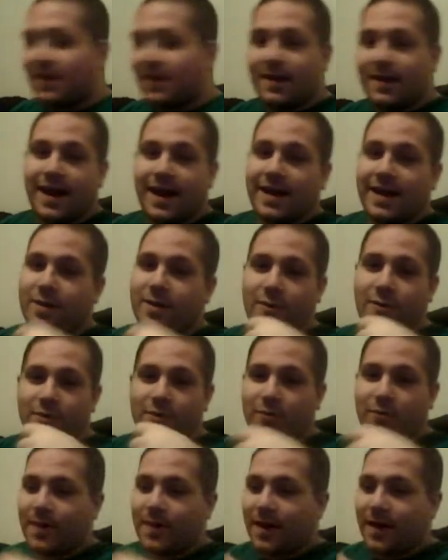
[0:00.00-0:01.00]
I know
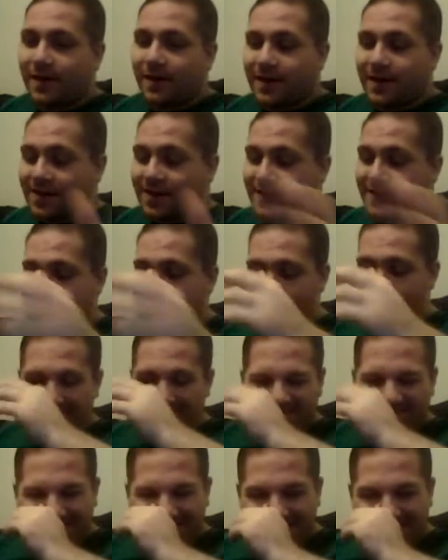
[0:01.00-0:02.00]
you Americans
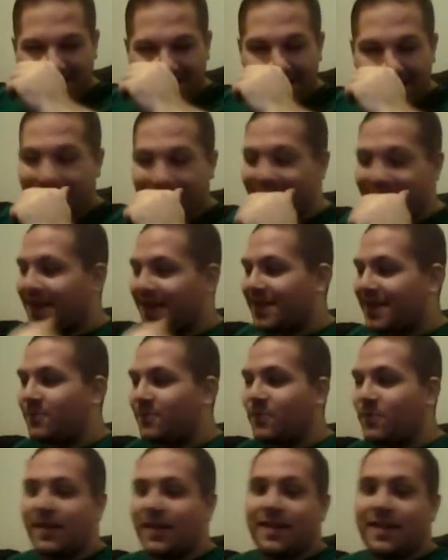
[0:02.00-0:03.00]
think that
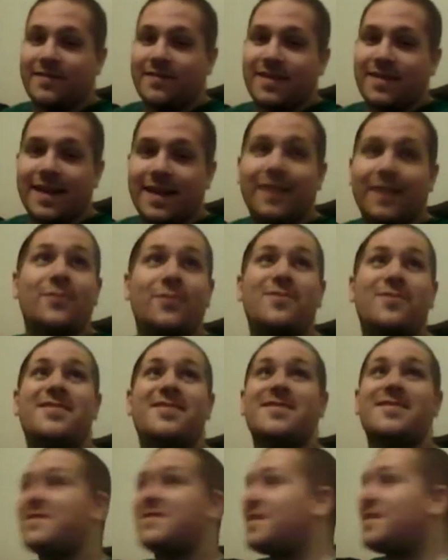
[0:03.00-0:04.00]
we live in igloos
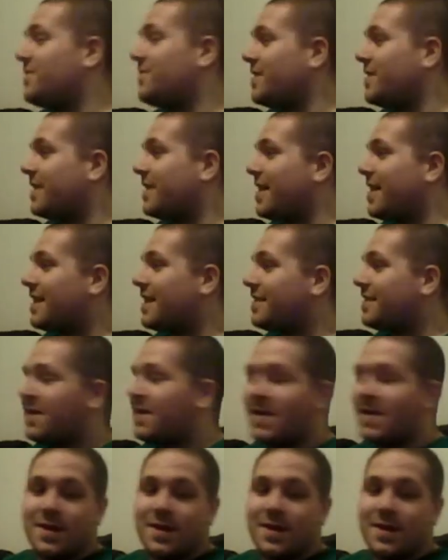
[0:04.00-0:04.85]
and stuff like that.